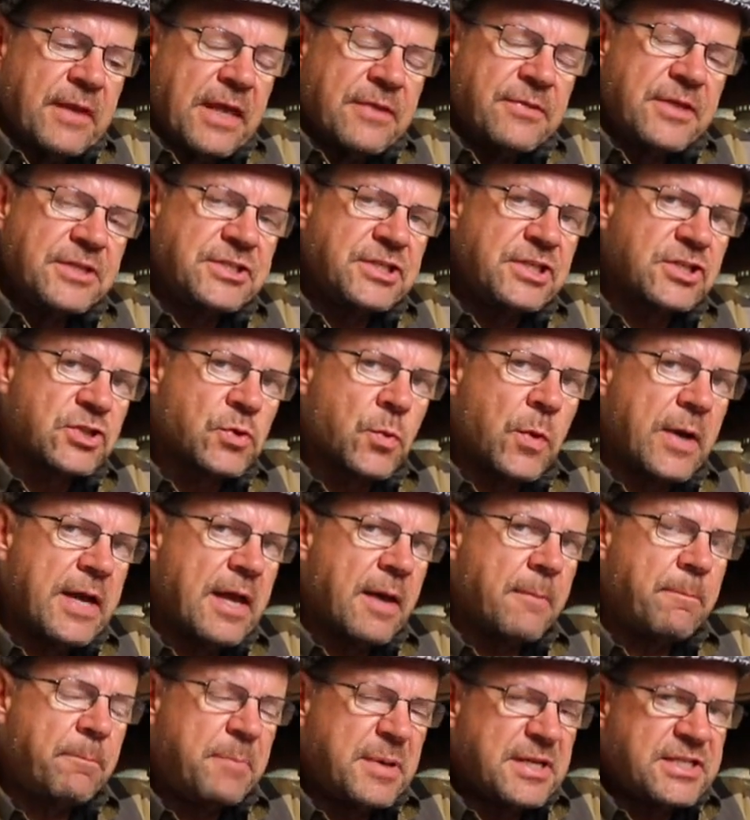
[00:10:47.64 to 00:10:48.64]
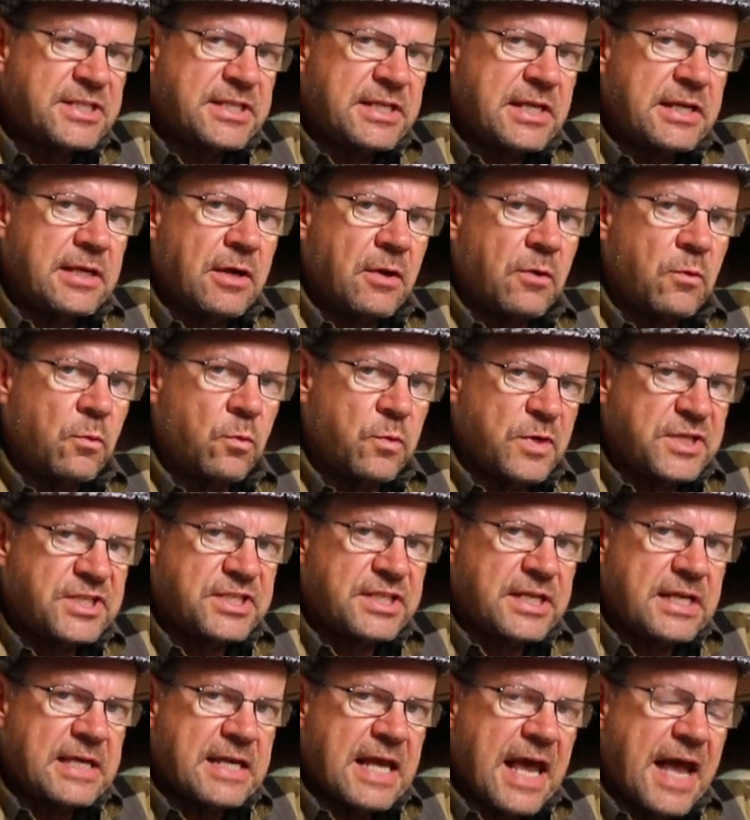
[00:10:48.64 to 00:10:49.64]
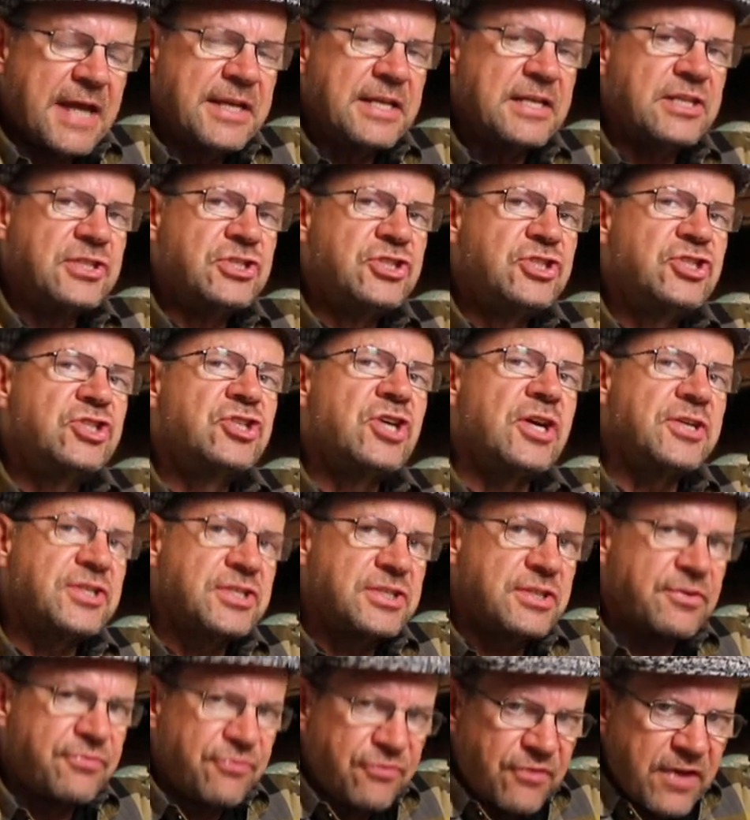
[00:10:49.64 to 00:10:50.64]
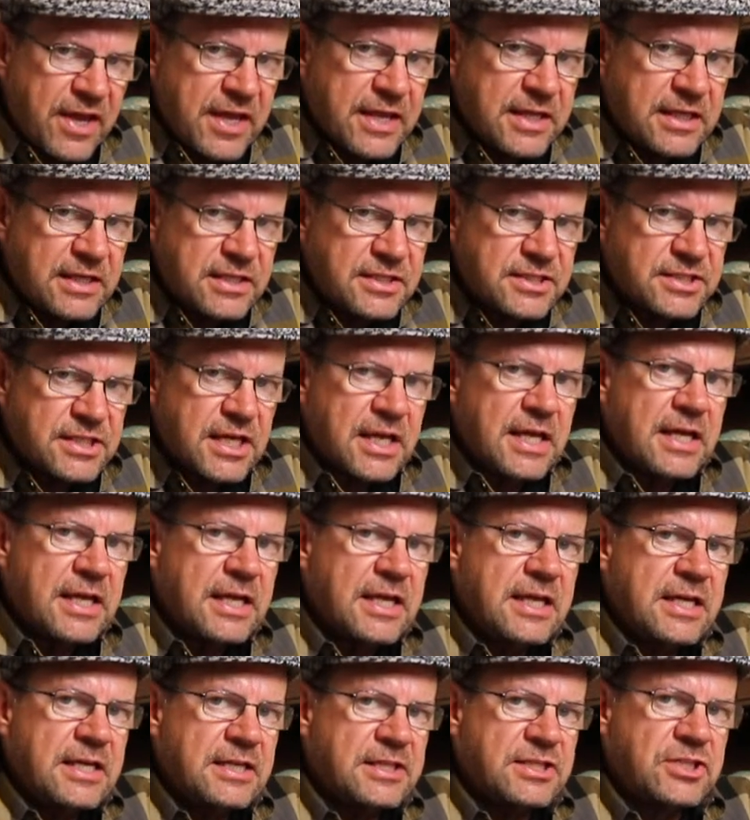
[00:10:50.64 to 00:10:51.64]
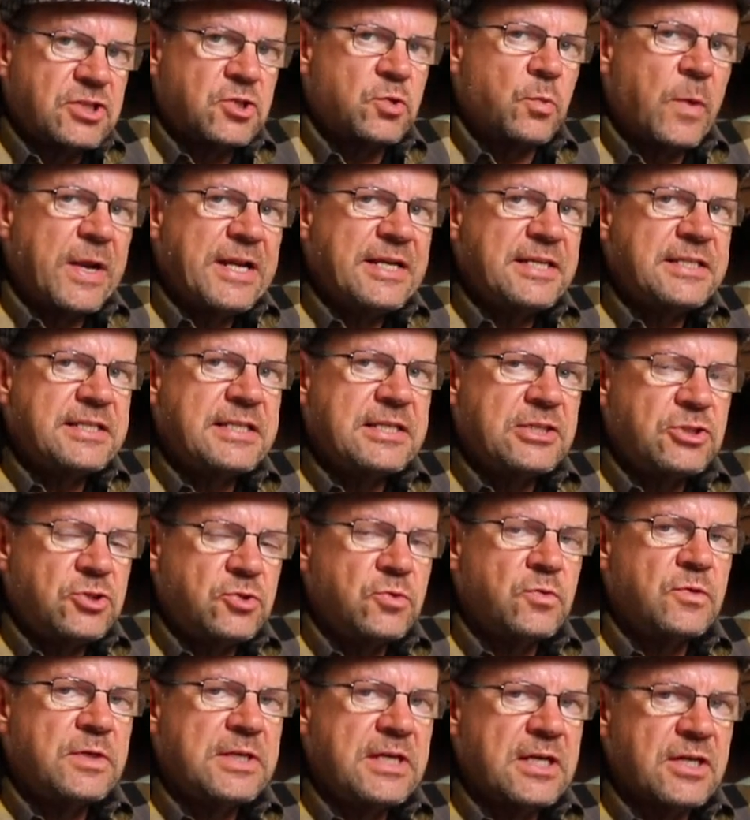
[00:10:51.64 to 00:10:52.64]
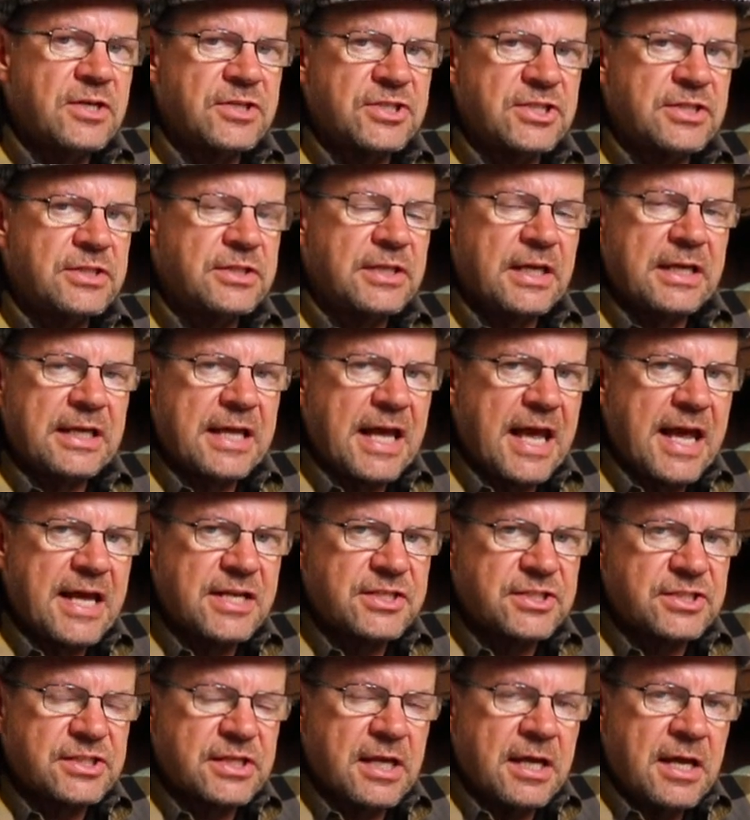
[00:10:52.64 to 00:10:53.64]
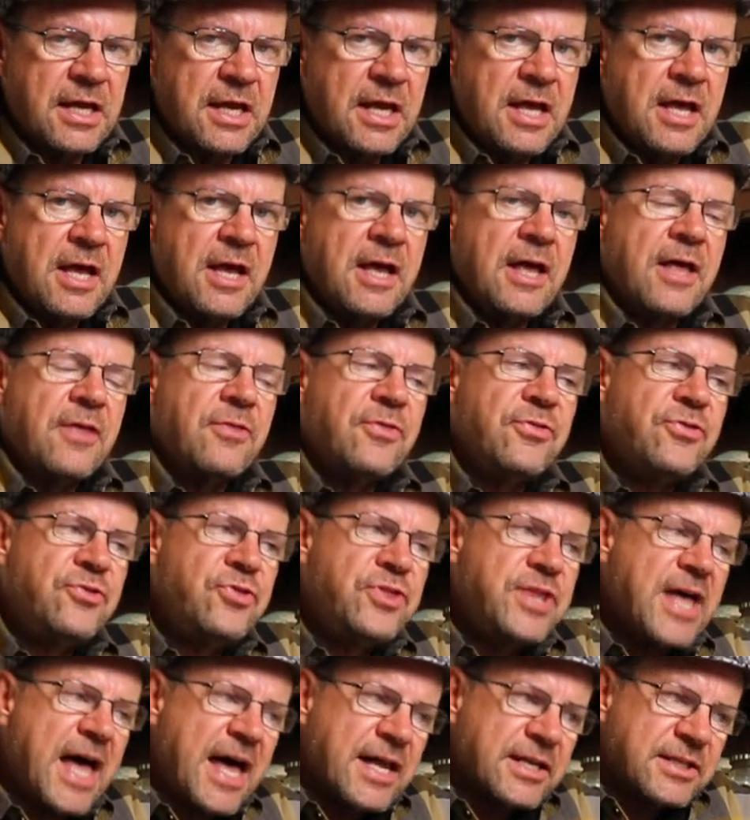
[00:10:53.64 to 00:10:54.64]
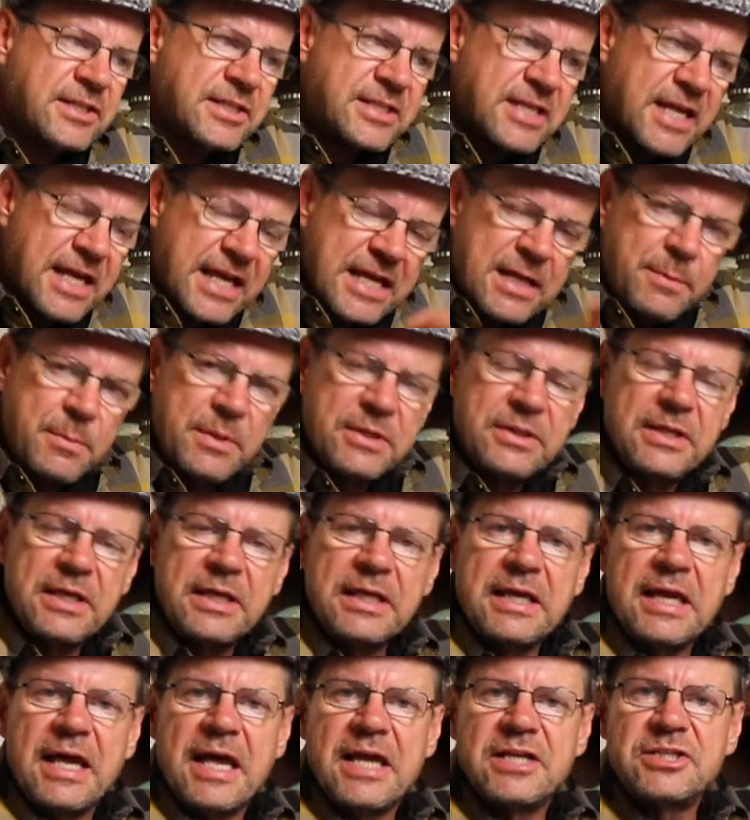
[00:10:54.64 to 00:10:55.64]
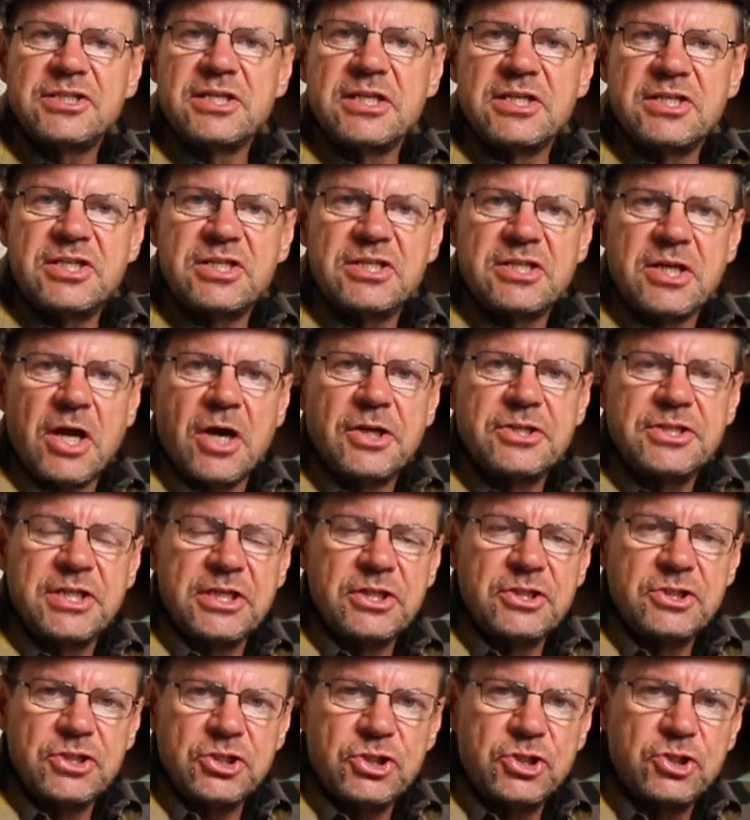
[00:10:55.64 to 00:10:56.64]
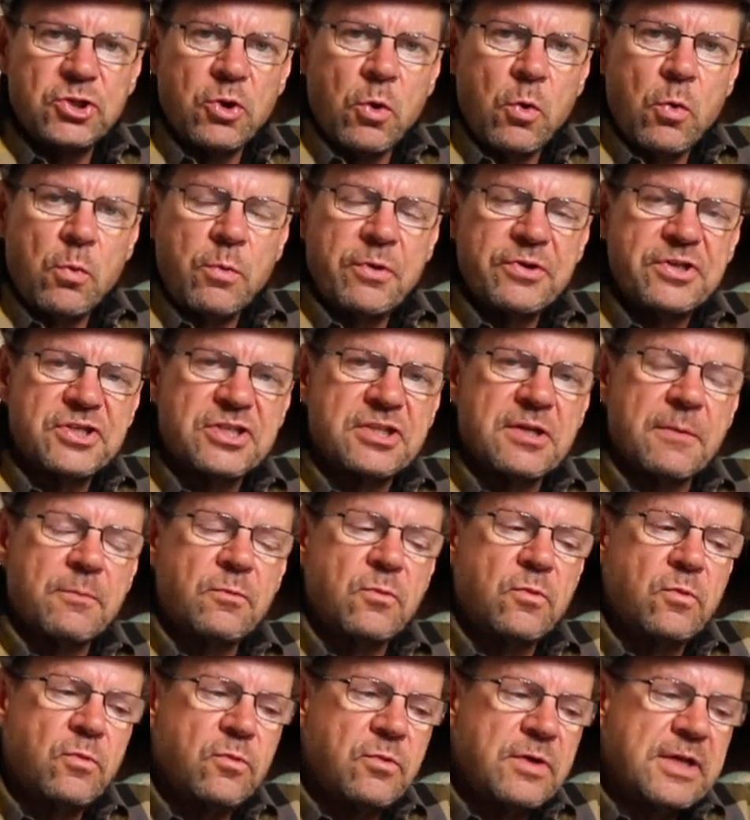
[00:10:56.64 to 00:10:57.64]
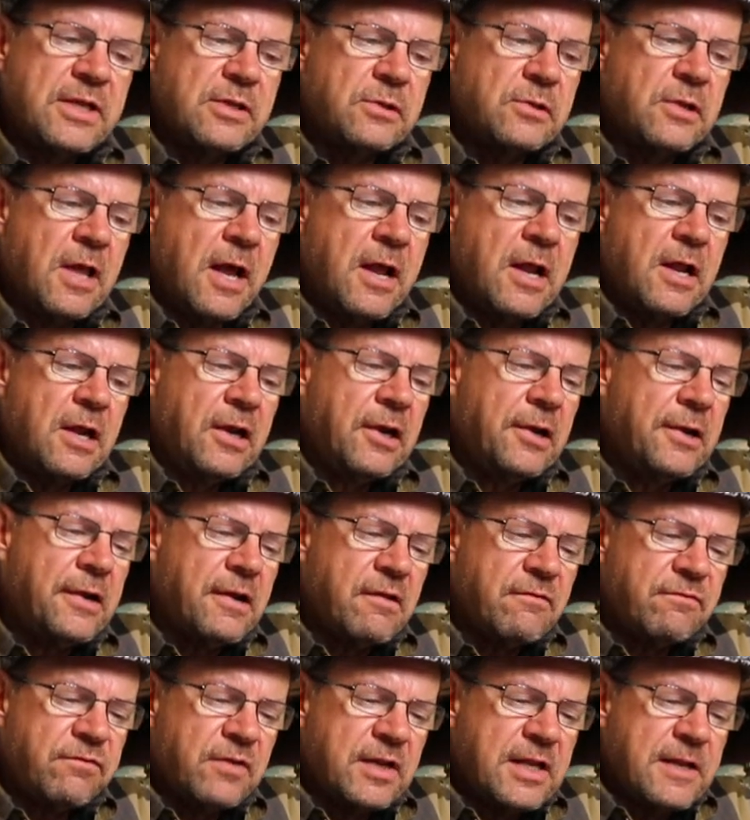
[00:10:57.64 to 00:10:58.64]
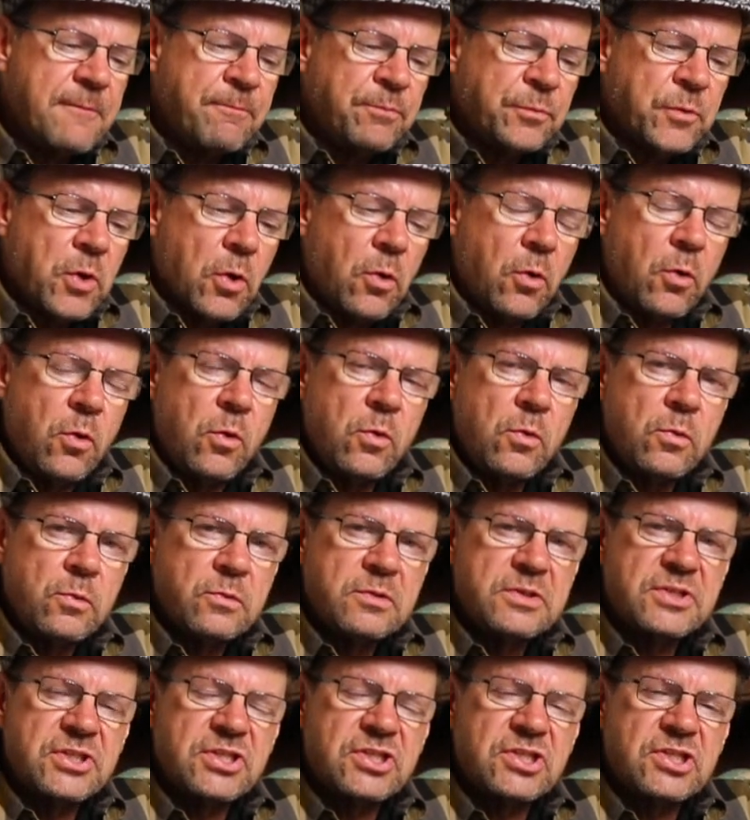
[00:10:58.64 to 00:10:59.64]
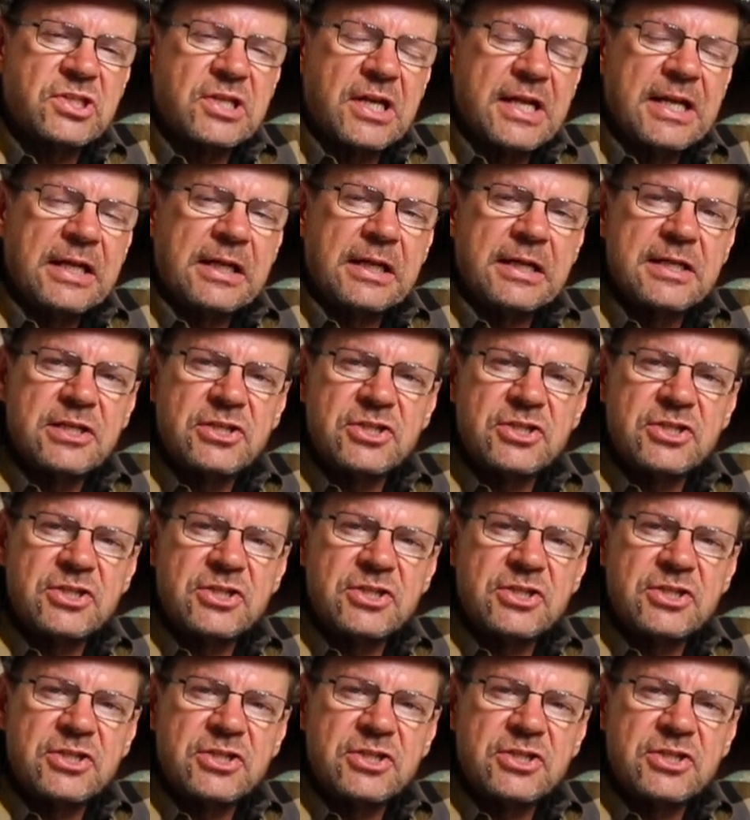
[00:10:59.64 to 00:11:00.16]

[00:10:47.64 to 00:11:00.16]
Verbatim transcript: this is quite a busy whisky, and it justifies its 22 years in the cask. That time in the cask is starting to show with some real lovely old, slightly